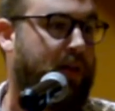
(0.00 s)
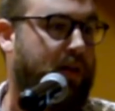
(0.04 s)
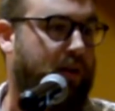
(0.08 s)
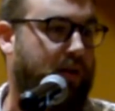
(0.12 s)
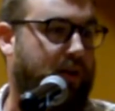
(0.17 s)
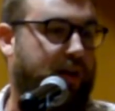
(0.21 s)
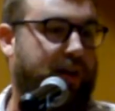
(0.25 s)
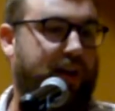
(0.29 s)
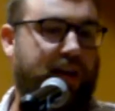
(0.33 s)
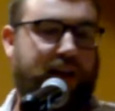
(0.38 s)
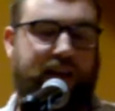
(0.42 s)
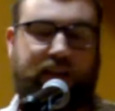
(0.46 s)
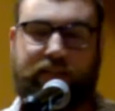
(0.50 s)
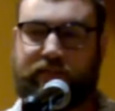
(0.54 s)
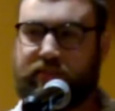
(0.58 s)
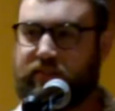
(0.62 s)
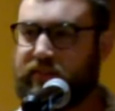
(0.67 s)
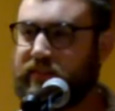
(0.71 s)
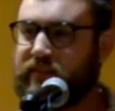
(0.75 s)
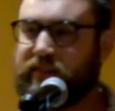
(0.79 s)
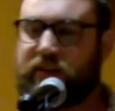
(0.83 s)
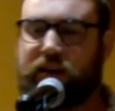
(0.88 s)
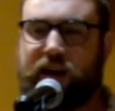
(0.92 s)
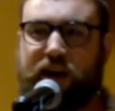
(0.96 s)
All right, I,
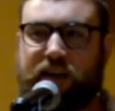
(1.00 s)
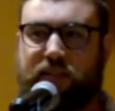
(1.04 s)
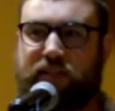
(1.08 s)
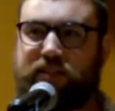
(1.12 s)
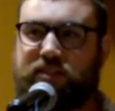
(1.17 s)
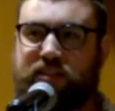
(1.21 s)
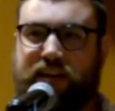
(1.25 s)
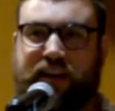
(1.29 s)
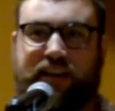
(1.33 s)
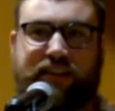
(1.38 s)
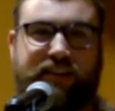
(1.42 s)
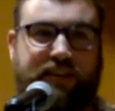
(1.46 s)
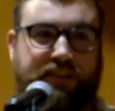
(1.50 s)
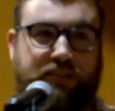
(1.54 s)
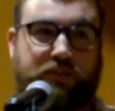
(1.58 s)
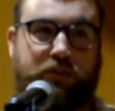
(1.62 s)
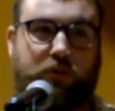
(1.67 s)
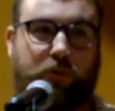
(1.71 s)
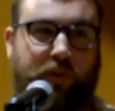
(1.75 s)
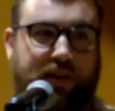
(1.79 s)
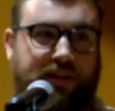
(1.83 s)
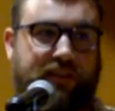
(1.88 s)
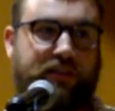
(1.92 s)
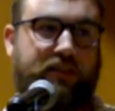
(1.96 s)
in college, I did
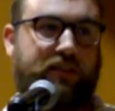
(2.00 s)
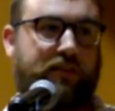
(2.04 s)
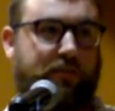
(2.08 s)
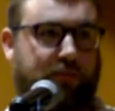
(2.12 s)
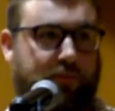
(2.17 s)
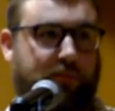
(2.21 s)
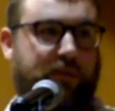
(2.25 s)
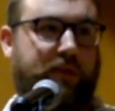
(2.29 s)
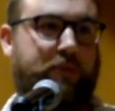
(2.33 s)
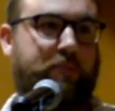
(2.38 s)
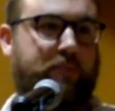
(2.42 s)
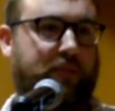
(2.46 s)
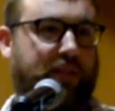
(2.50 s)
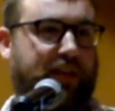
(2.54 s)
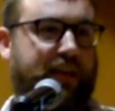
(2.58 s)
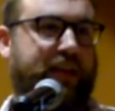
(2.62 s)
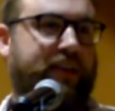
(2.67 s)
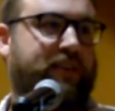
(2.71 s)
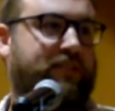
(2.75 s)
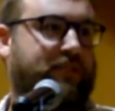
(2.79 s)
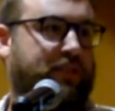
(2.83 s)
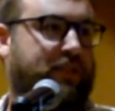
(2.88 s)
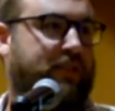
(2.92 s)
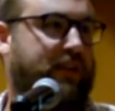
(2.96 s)
23
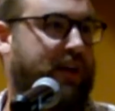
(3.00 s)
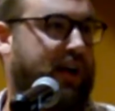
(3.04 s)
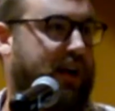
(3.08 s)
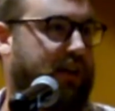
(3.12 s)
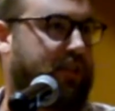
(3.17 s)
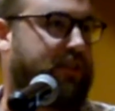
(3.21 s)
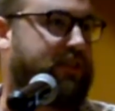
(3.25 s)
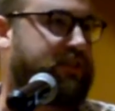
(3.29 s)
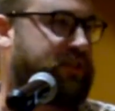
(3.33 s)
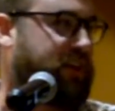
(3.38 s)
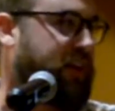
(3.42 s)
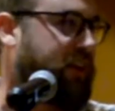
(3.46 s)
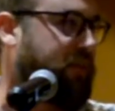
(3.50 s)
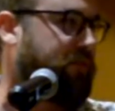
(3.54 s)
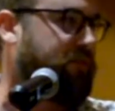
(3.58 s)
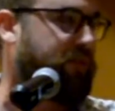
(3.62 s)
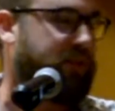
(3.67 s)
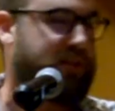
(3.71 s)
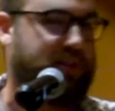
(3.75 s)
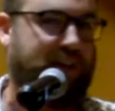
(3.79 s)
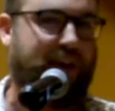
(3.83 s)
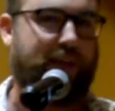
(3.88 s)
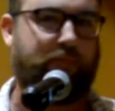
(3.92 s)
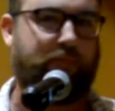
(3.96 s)
plays in college, and
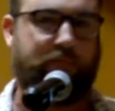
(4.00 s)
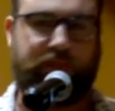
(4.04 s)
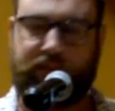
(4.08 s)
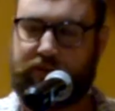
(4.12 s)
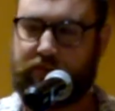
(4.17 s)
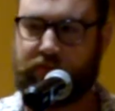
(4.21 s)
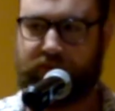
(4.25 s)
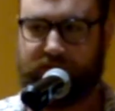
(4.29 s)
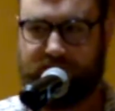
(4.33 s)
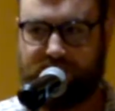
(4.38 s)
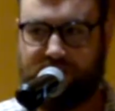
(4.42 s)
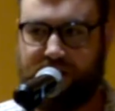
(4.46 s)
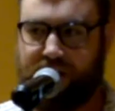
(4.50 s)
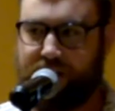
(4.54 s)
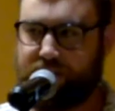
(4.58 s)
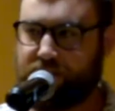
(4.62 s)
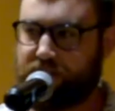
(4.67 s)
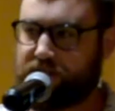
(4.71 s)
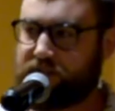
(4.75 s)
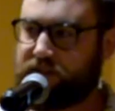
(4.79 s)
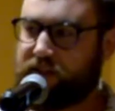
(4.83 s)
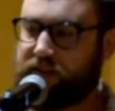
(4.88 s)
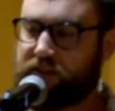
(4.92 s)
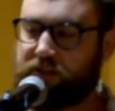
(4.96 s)
every time we'd do a five
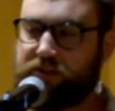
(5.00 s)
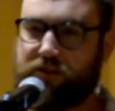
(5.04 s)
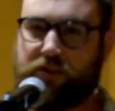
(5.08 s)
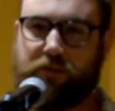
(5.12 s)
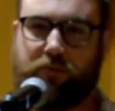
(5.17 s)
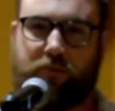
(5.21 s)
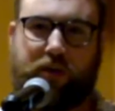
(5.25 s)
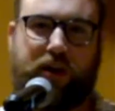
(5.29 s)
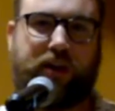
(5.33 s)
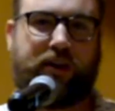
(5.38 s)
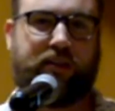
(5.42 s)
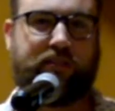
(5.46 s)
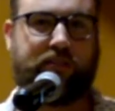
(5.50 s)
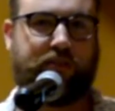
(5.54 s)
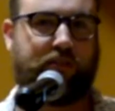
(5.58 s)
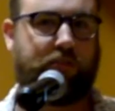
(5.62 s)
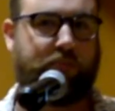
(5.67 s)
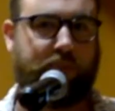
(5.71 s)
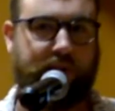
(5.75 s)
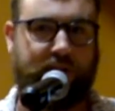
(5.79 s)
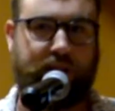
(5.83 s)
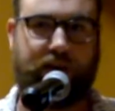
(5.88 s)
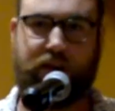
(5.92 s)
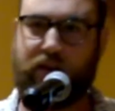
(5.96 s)
or six show run, and
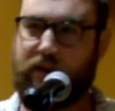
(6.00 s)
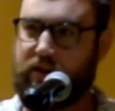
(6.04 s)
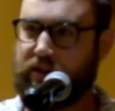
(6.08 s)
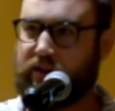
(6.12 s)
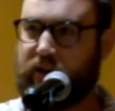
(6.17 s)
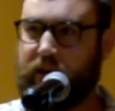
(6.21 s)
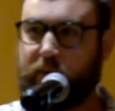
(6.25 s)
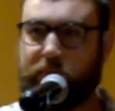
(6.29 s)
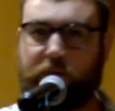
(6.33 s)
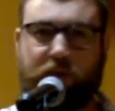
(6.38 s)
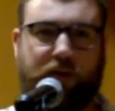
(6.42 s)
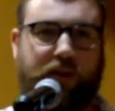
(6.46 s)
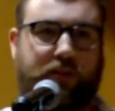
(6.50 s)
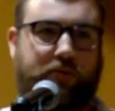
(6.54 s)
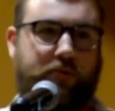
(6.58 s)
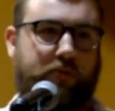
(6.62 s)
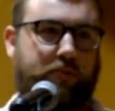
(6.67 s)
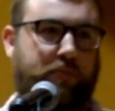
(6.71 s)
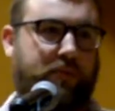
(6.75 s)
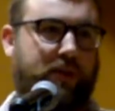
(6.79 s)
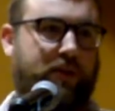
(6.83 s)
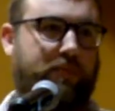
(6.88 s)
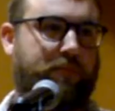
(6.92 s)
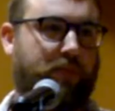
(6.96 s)
there'd be a couple
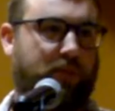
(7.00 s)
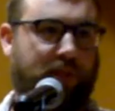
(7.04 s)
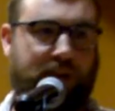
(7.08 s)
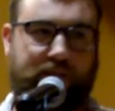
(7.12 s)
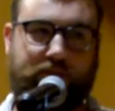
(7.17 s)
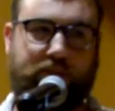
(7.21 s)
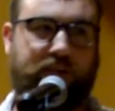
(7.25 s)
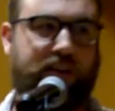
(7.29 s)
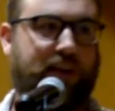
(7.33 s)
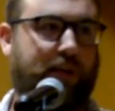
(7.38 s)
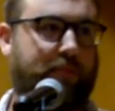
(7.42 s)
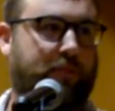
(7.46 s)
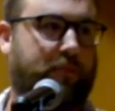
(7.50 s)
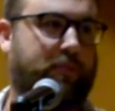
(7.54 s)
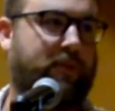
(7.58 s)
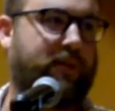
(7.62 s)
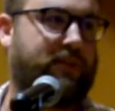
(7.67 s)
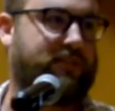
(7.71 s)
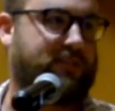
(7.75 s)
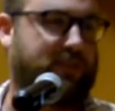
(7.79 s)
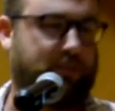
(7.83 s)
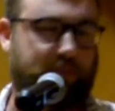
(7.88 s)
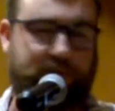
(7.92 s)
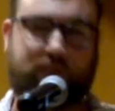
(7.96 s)
hundred people every couple
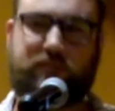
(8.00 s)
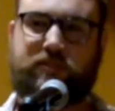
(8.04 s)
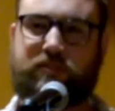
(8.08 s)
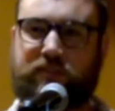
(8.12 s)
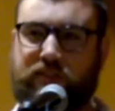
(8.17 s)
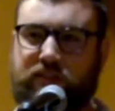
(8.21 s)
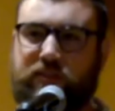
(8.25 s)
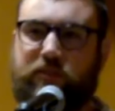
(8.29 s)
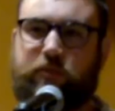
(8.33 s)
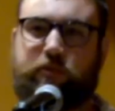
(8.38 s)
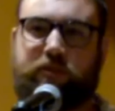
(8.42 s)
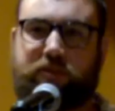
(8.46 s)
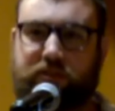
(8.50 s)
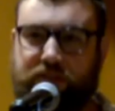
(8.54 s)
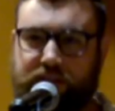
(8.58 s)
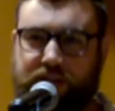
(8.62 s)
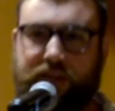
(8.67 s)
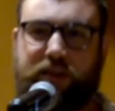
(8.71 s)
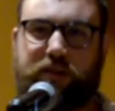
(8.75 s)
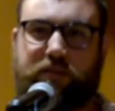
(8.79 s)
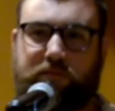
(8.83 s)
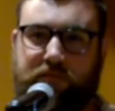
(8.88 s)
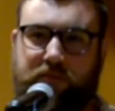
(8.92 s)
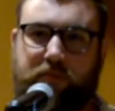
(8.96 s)
months that would see you and
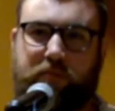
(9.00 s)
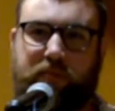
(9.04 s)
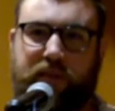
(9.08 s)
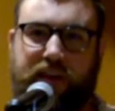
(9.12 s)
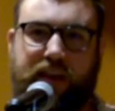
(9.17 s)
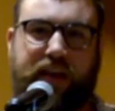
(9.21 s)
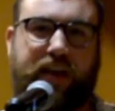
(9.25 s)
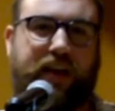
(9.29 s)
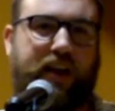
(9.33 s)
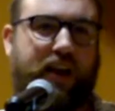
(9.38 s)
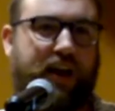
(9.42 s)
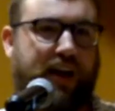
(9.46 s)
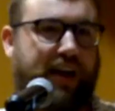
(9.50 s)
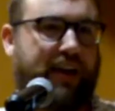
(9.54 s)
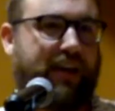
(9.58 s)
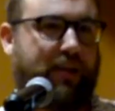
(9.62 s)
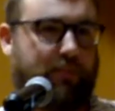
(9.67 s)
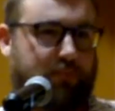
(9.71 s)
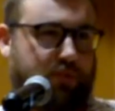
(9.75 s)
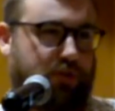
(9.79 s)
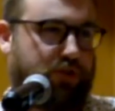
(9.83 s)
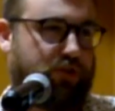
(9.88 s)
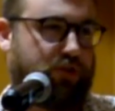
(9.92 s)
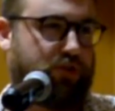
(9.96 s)
cheer for me, and I
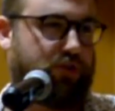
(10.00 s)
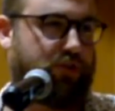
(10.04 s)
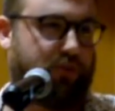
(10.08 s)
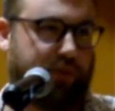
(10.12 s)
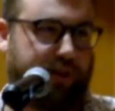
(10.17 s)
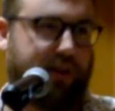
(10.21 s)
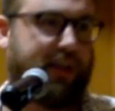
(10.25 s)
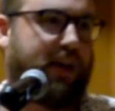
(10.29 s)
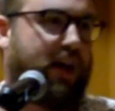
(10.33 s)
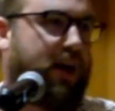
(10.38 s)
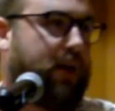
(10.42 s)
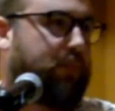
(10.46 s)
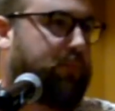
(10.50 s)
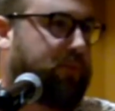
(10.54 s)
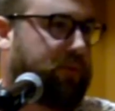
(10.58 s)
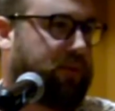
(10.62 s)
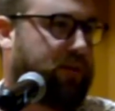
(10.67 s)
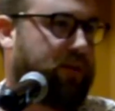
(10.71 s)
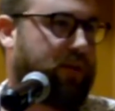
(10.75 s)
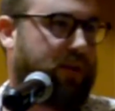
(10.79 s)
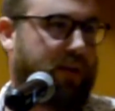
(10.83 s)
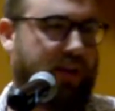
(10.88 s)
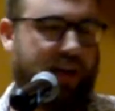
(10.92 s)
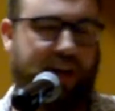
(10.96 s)
am shooting up
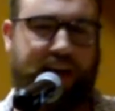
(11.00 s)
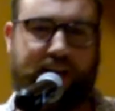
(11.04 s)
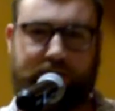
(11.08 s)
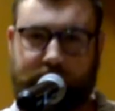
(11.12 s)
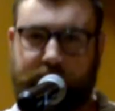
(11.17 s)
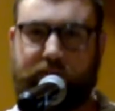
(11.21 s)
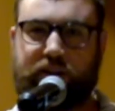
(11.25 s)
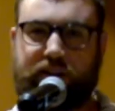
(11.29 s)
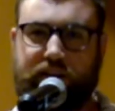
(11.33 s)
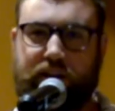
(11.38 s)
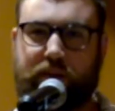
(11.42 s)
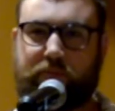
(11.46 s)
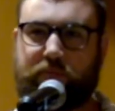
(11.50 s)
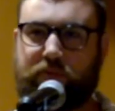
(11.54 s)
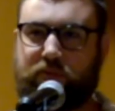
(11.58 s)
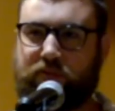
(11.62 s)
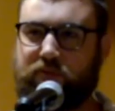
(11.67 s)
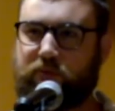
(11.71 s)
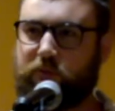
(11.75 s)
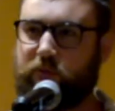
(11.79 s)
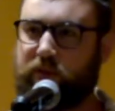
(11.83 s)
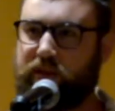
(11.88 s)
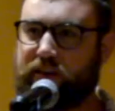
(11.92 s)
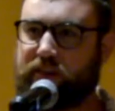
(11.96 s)
every couple
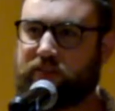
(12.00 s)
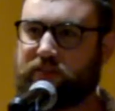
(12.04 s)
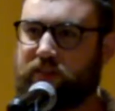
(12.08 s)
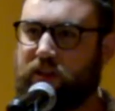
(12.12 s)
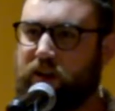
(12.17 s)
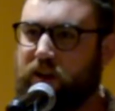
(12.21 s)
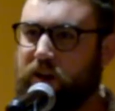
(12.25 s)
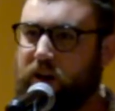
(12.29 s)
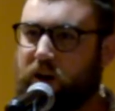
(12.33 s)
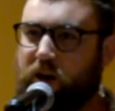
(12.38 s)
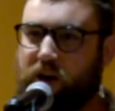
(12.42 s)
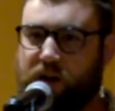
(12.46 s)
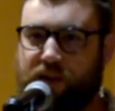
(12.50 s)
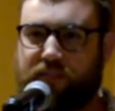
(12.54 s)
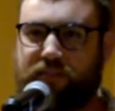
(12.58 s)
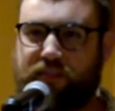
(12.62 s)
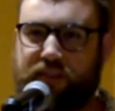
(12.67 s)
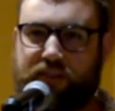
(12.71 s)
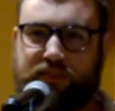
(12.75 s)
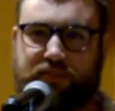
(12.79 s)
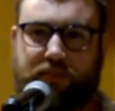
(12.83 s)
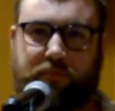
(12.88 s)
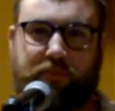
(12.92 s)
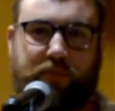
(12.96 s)
of weeks on
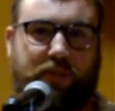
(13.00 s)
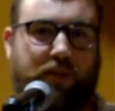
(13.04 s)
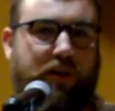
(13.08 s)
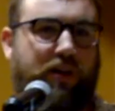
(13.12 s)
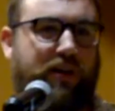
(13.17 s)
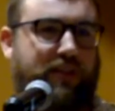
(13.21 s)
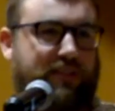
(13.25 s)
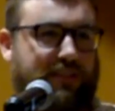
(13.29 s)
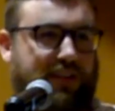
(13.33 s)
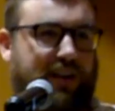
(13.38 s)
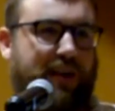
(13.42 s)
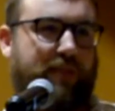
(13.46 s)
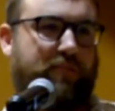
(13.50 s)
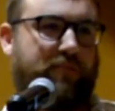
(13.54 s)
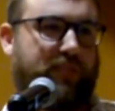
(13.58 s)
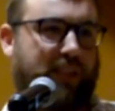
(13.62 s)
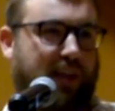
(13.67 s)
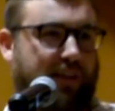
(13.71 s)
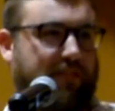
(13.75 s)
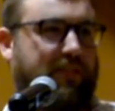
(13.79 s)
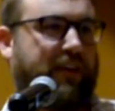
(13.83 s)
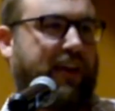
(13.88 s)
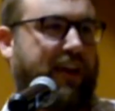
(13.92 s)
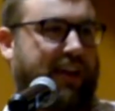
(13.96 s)
these applause and I'm
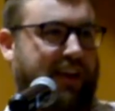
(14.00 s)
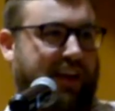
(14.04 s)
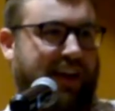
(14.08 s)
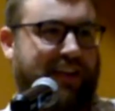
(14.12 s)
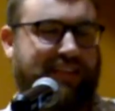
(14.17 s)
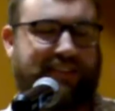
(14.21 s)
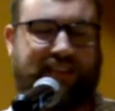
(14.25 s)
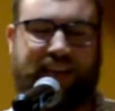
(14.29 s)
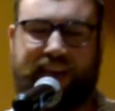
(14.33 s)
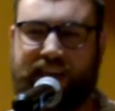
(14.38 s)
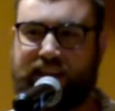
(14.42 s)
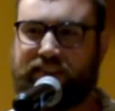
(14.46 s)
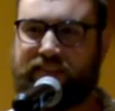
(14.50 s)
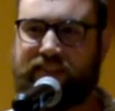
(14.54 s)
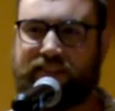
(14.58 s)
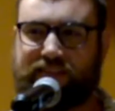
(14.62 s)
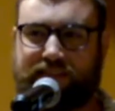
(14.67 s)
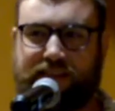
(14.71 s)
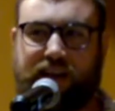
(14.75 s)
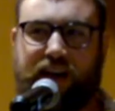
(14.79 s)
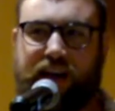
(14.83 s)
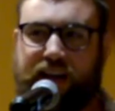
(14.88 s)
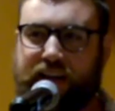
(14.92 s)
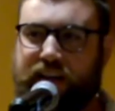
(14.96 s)
loving it and I take
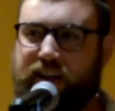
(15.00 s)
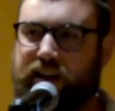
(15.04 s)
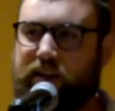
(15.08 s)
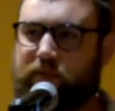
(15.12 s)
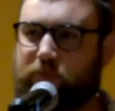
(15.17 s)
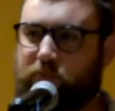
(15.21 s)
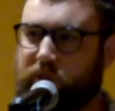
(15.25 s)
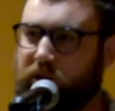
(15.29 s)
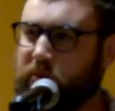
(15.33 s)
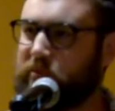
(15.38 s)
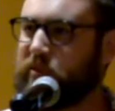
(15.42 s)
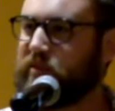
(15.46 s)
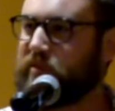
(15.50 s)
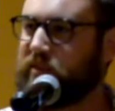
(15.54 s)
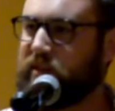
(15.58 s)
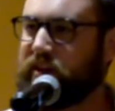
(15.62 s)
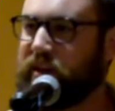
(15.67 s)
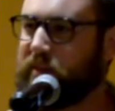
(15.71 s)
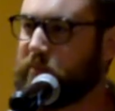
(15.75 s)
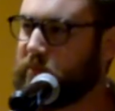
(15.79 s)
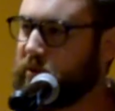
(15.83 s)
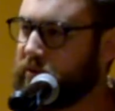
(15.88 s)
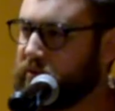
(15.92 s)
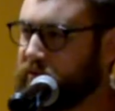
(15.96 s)
this high and I run with it
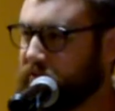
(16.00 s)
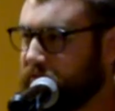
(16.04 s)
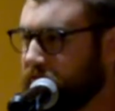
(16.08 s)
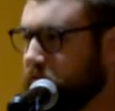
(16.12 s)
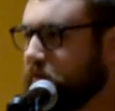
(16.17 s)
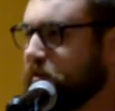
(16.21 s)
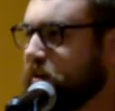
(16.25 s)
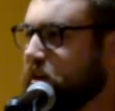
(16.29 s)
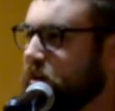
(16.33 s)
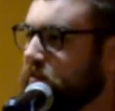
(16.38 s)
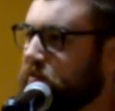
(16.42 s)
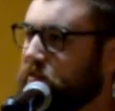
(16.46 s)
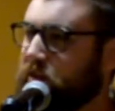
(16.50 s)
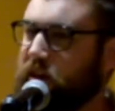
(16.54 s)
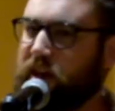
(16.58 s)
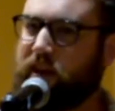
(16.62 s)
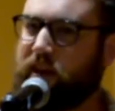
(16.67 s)
and I move to Philadelphia